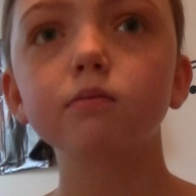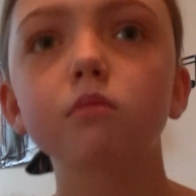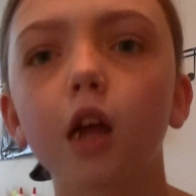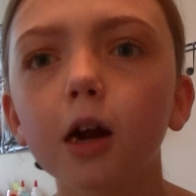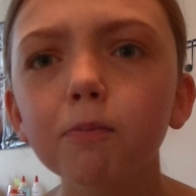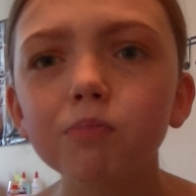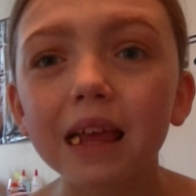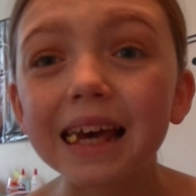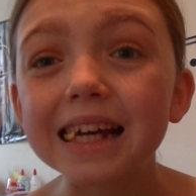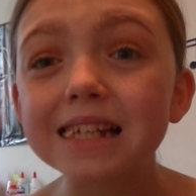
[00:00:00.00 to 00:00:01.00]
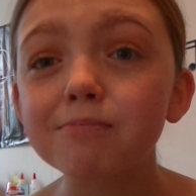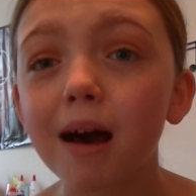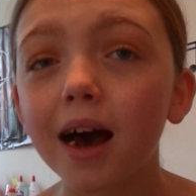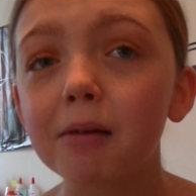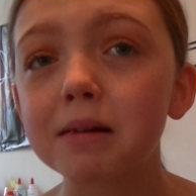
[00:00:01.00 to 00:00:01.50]
there is
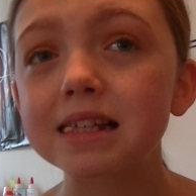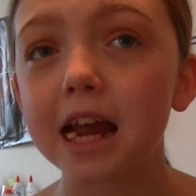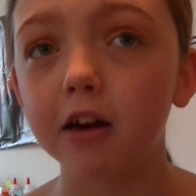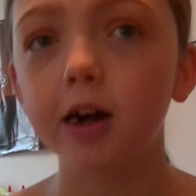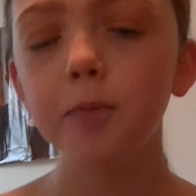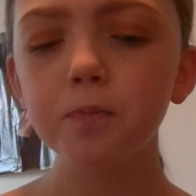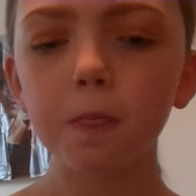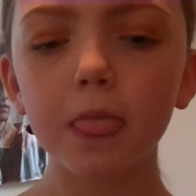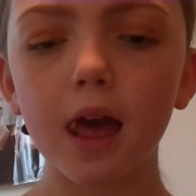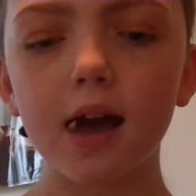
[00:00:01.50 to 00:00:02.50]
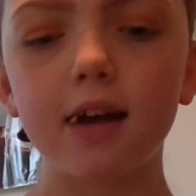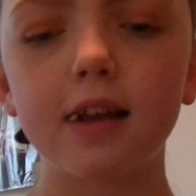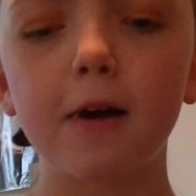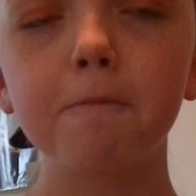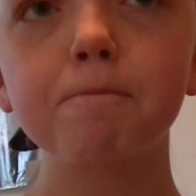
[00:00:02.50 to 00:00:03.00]
my mascara. And
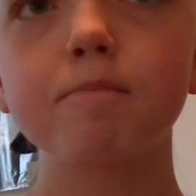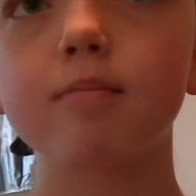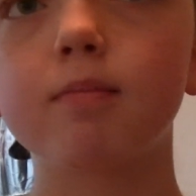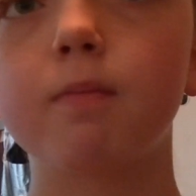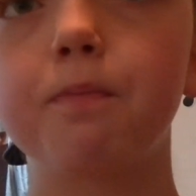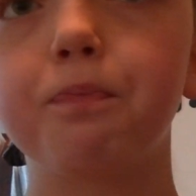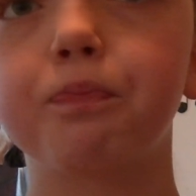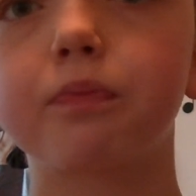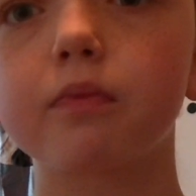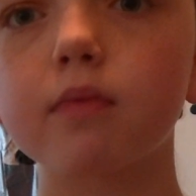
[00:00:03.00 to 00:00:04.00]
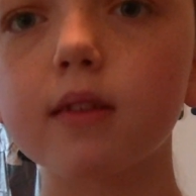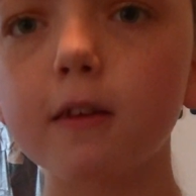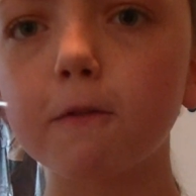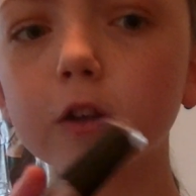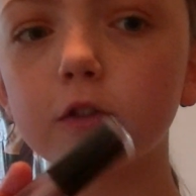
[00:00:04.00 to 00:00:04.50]
now
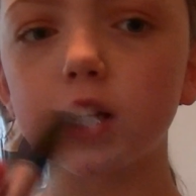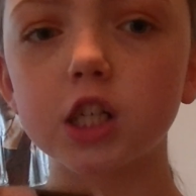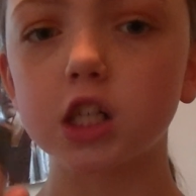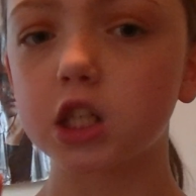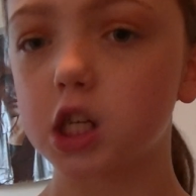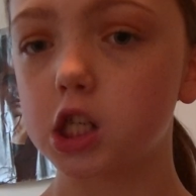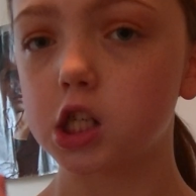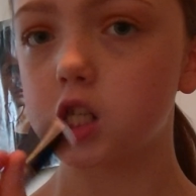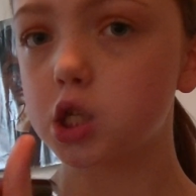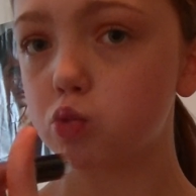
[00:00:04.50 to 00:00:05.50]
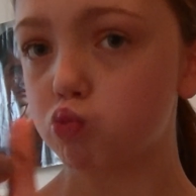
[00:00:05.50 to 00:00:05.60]
for the finishing touches.